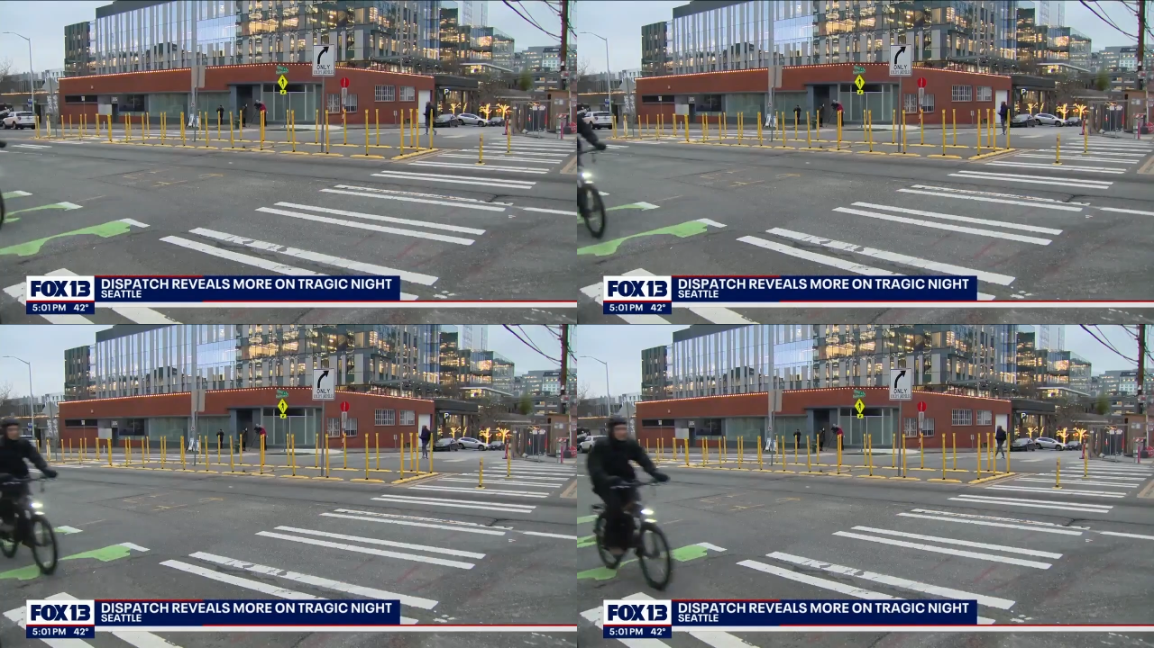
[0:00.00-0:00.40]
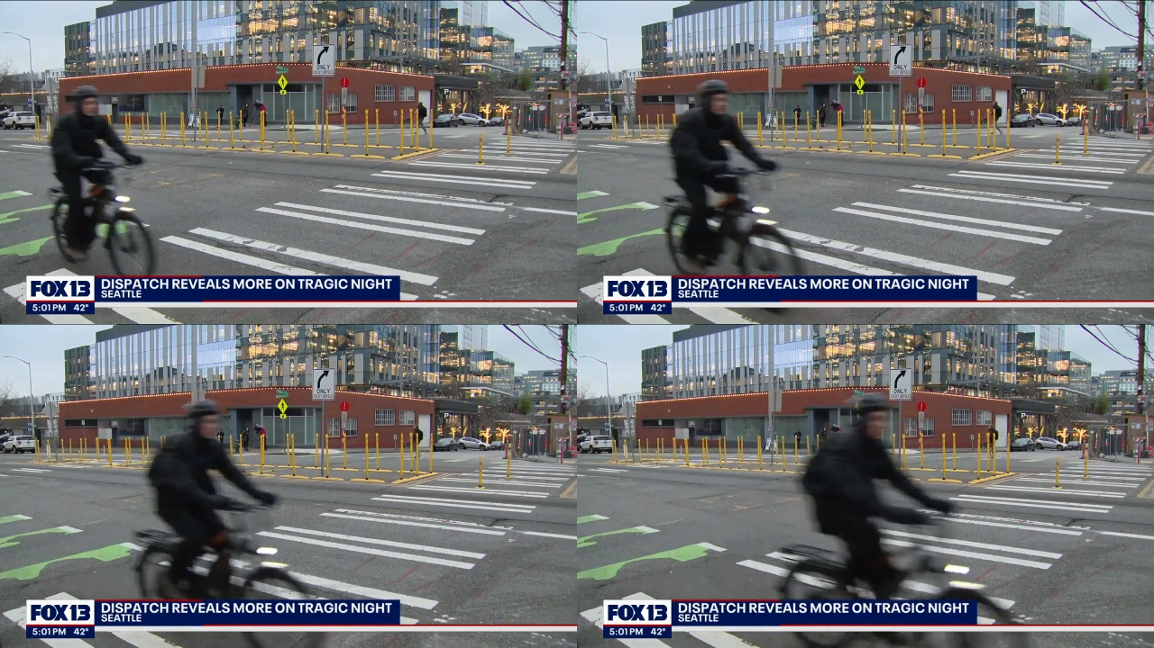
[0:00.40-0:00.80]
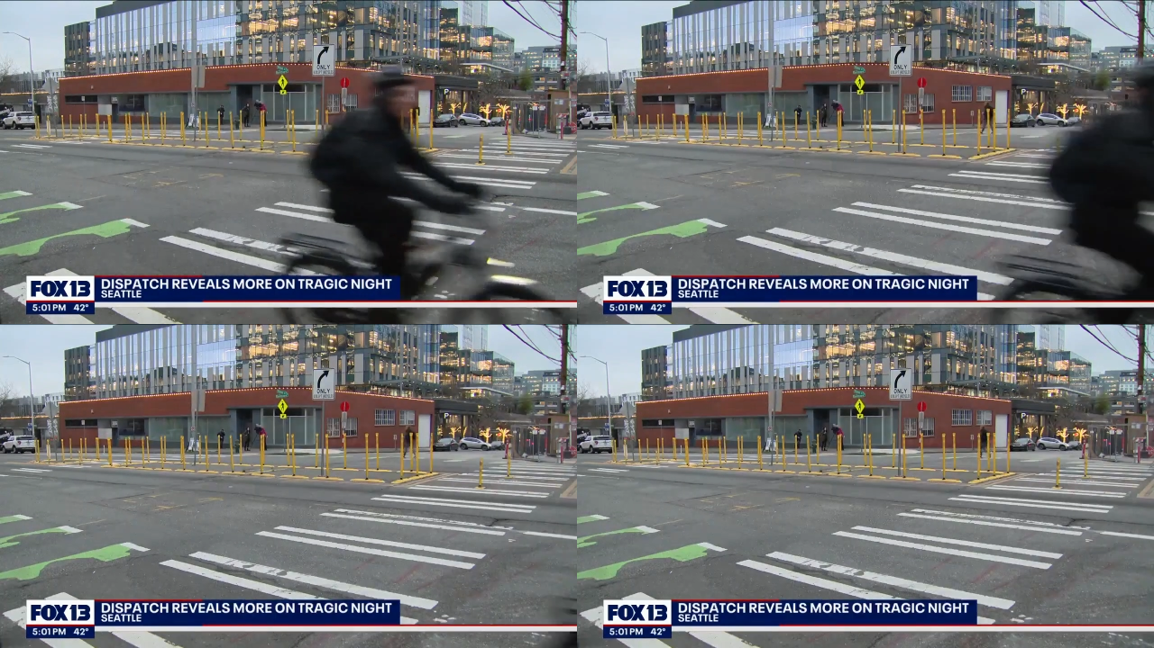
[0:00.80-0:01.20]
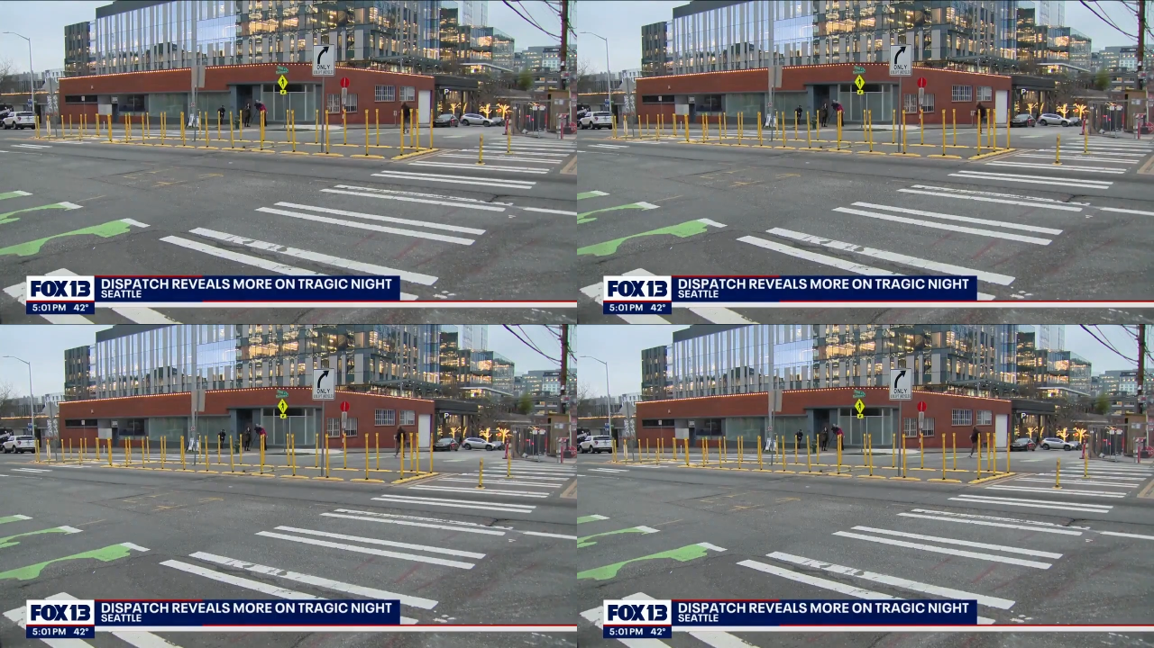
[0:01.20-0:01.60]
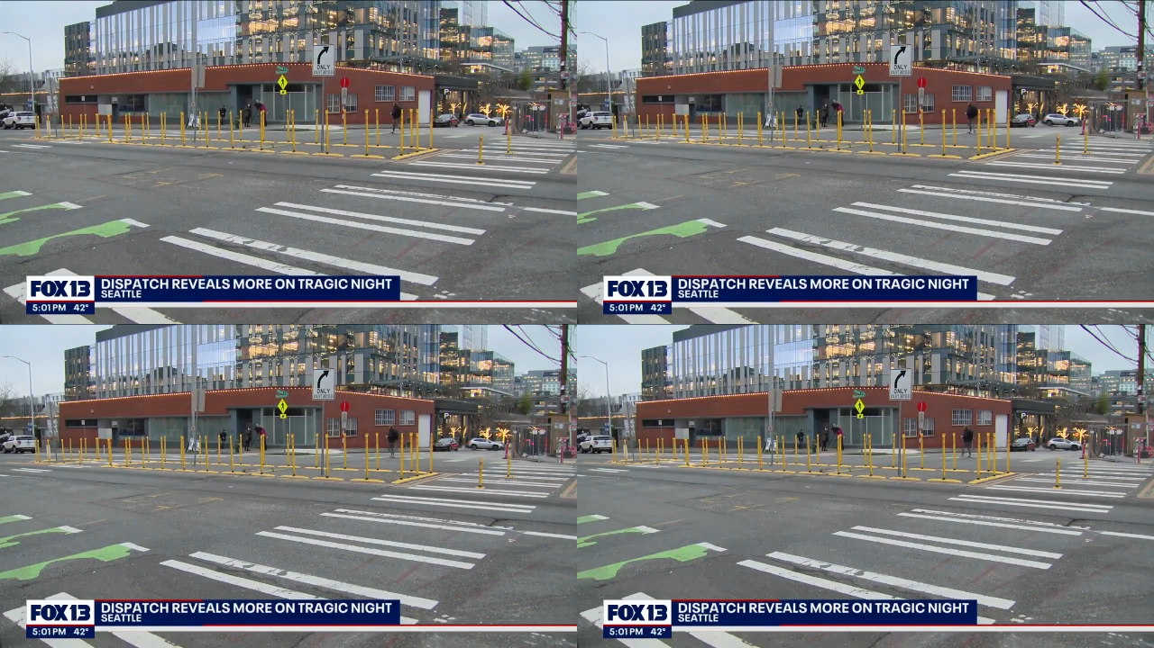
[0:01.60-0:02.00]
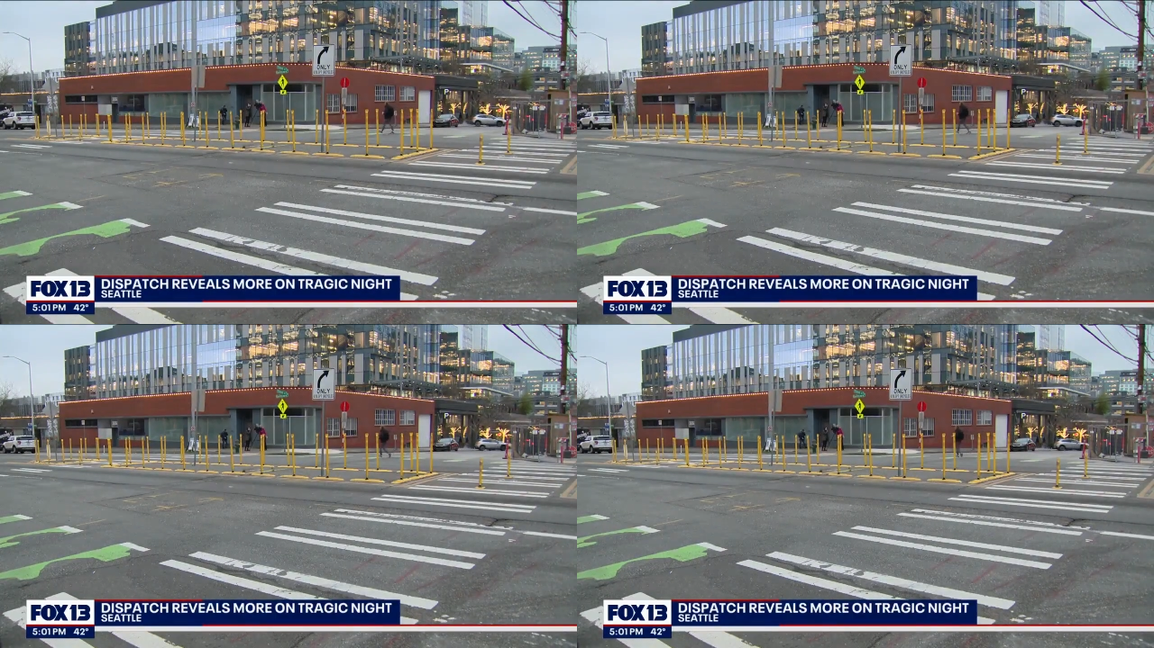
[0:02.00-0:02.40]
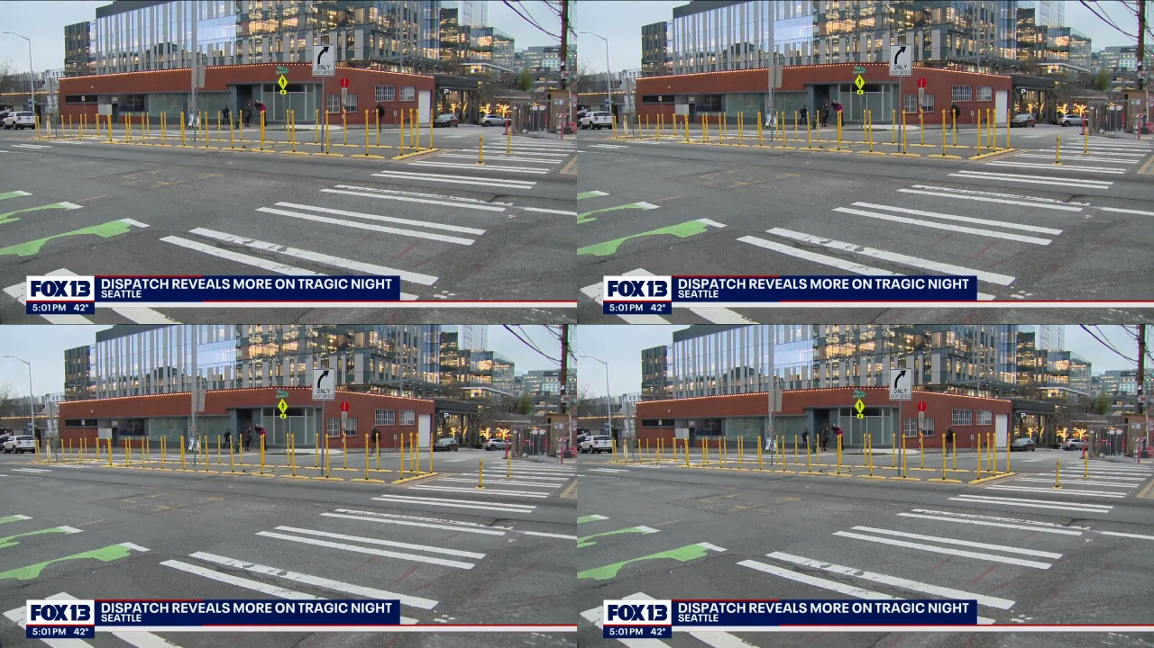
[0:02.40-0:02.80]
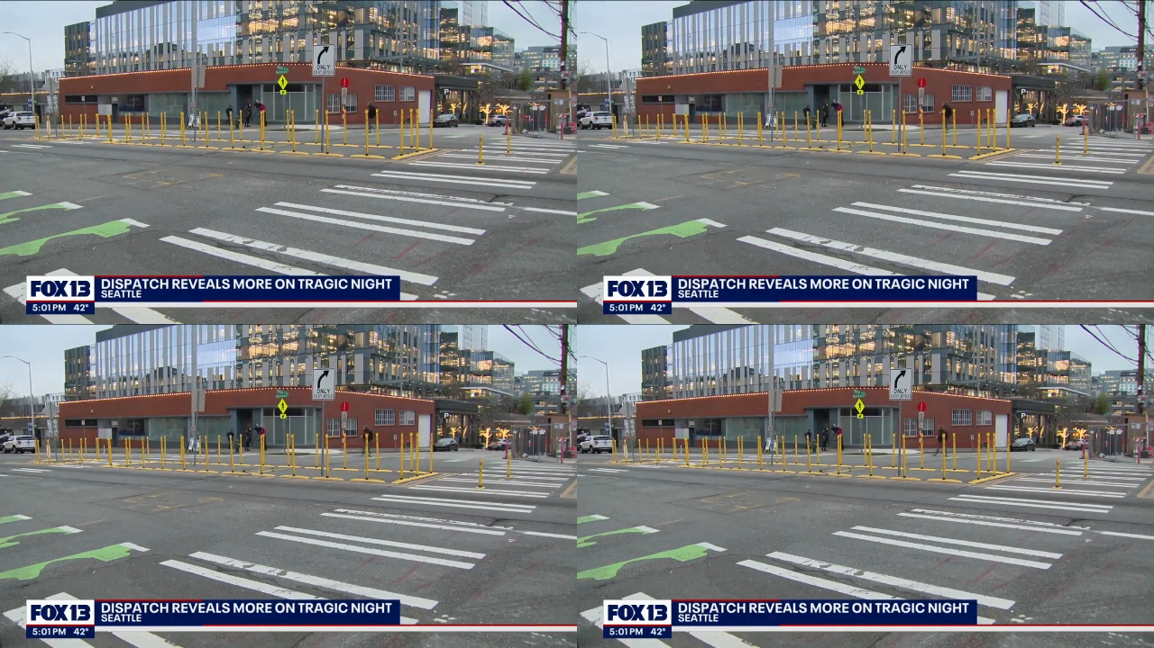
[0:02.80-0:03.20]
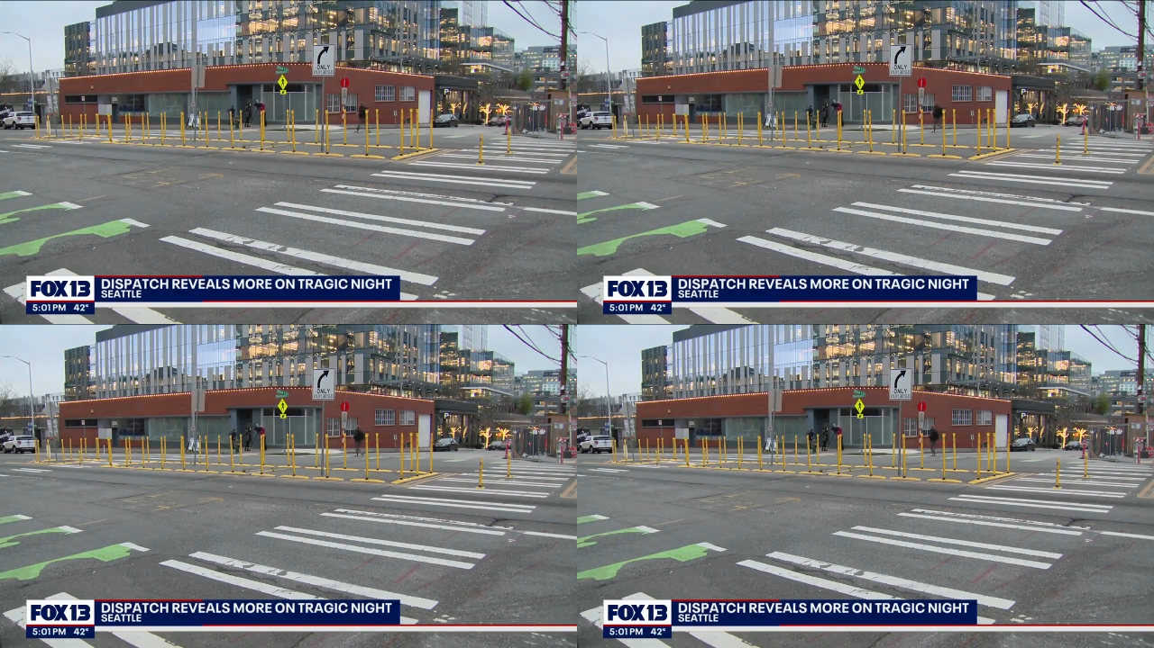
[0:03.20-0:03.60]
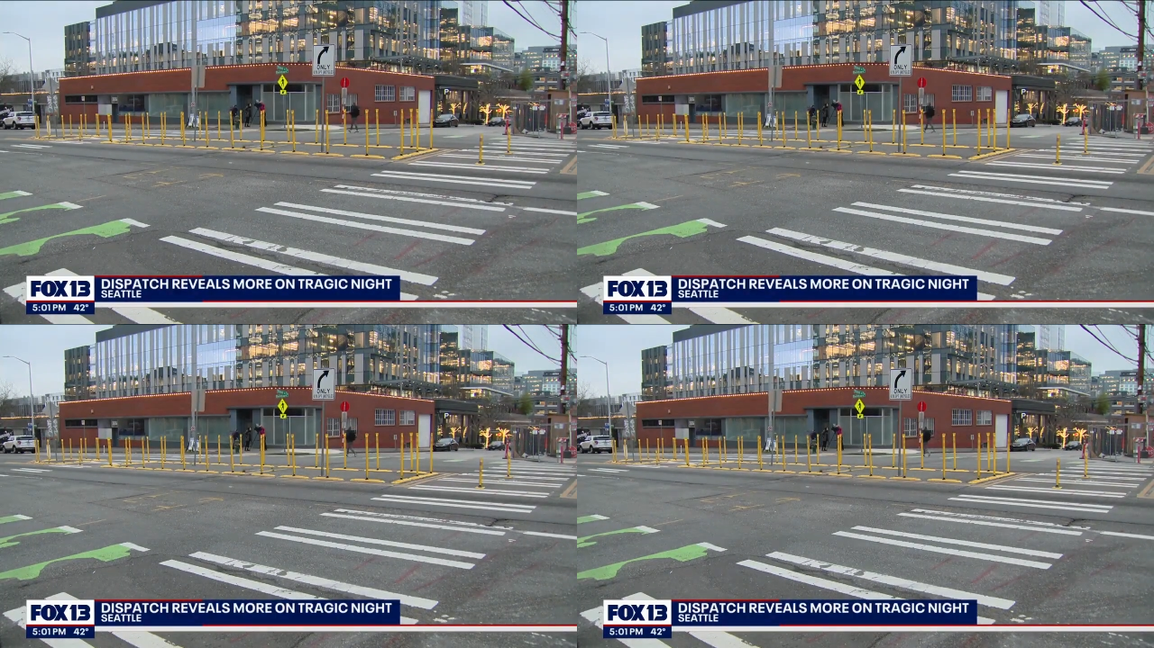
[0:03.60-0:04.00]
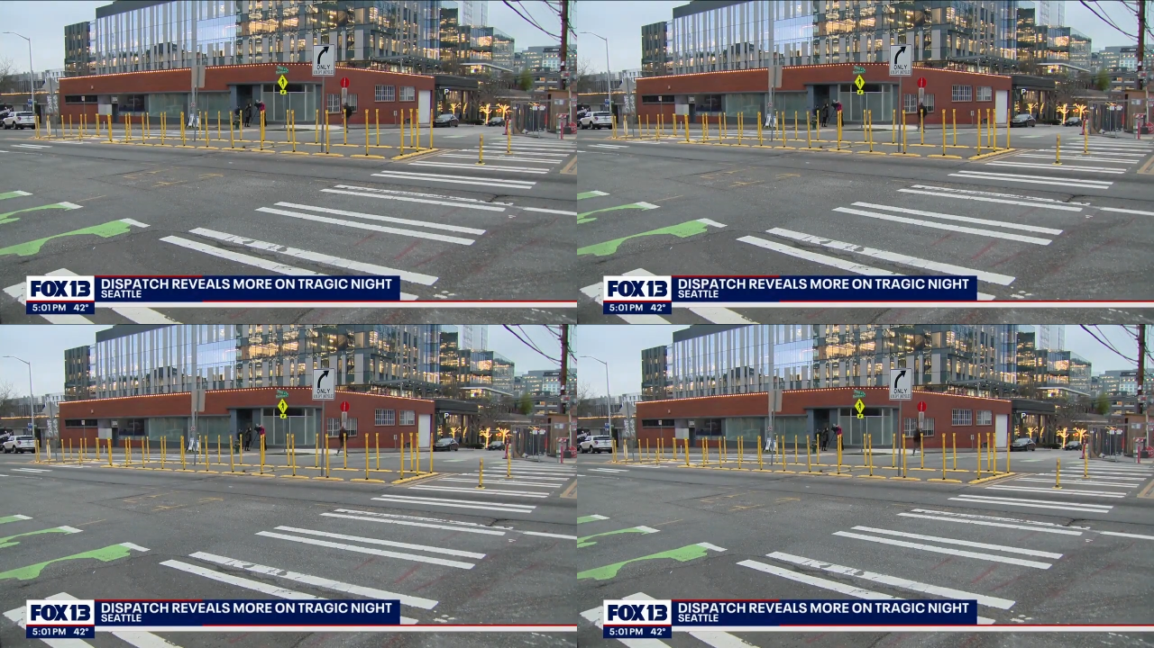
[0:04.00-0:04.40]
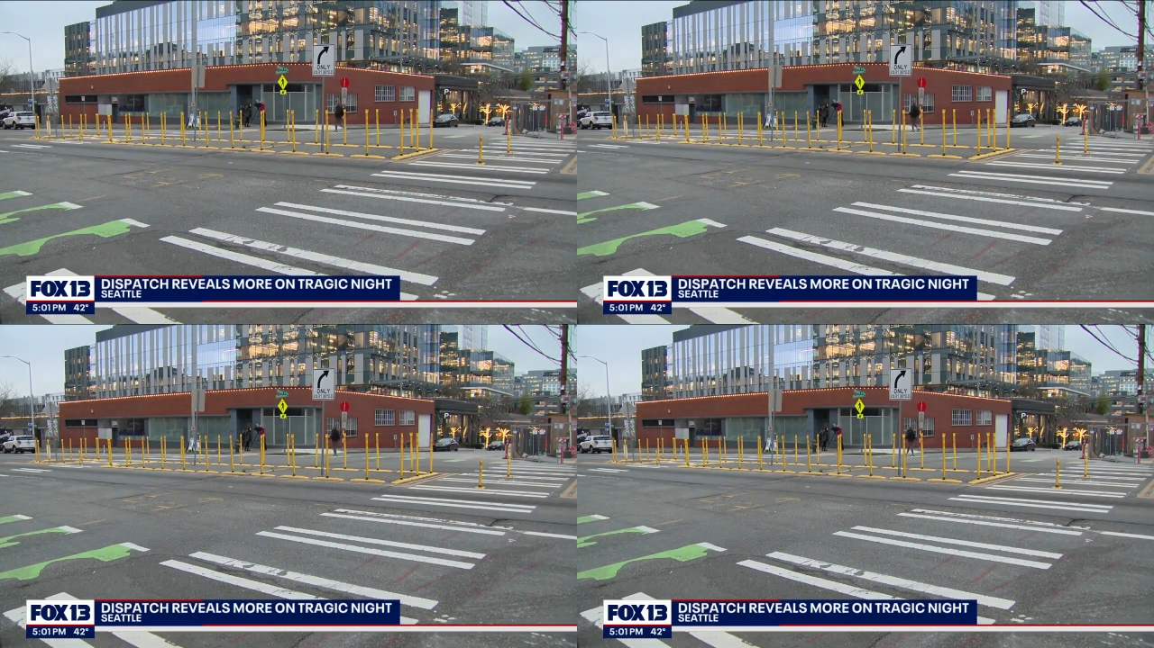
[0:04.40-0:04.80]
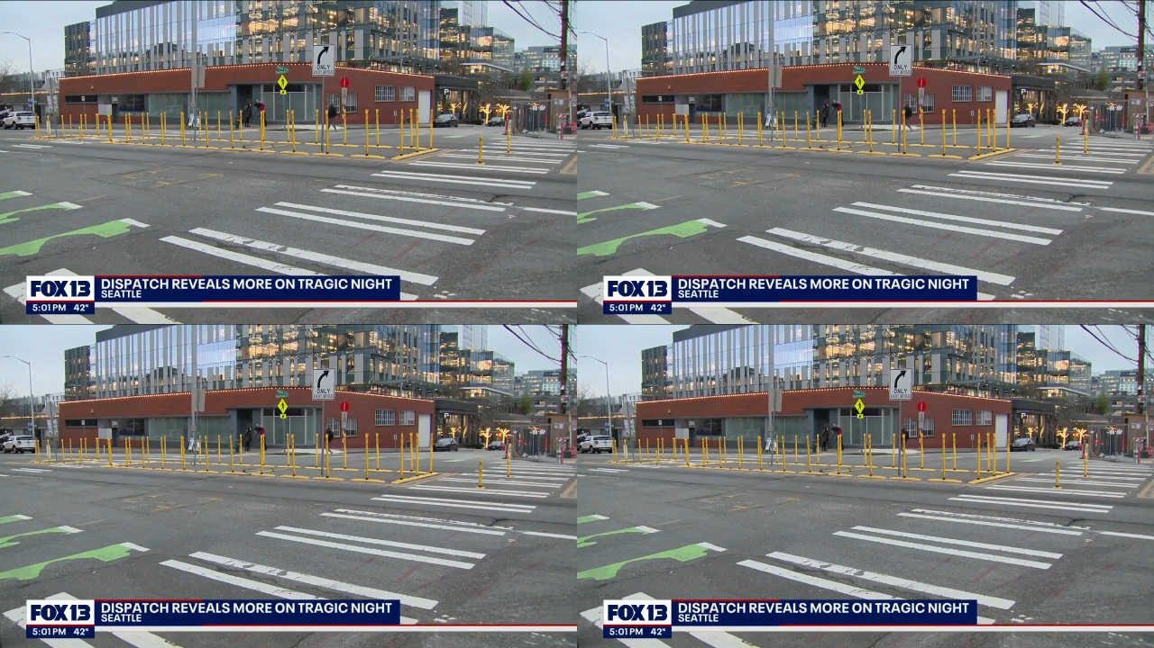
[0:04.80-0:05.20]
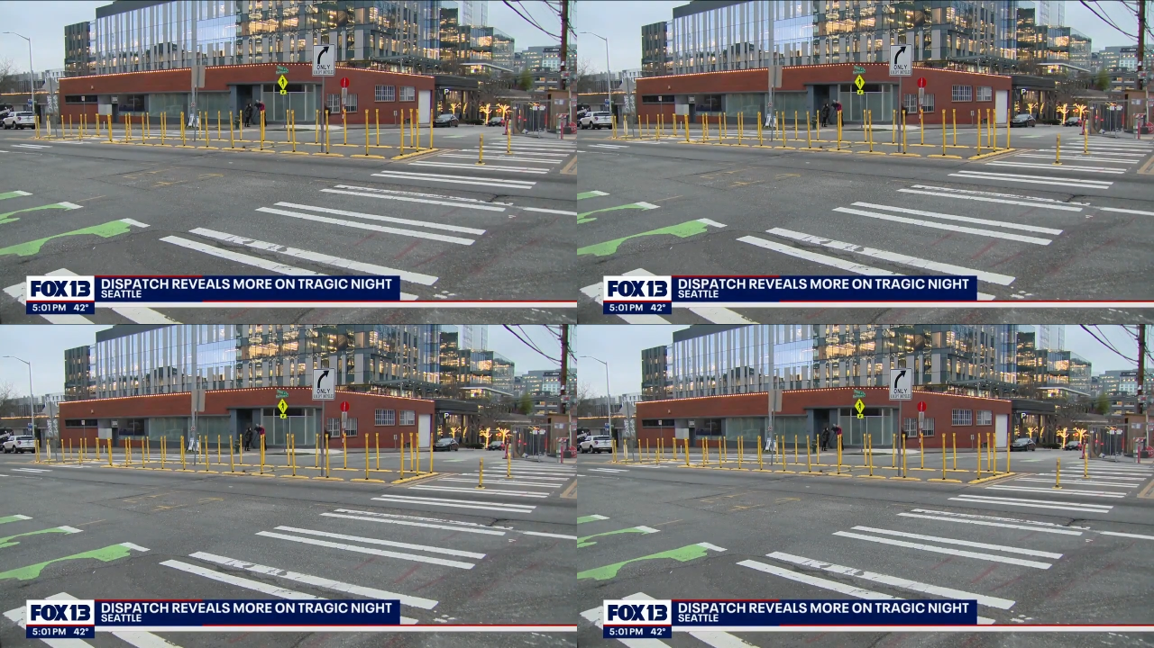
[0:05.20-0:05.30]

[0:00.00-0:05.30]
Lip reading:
Nobody's mouth can be seen.